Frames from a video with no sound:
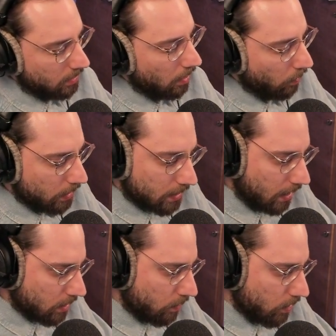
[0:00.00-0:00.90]
always
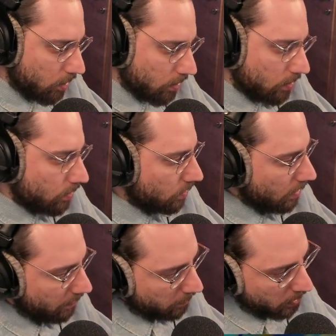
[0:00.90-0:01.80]
ask questions.
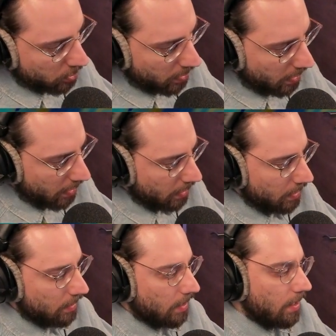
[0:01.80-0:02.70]
Never be shy.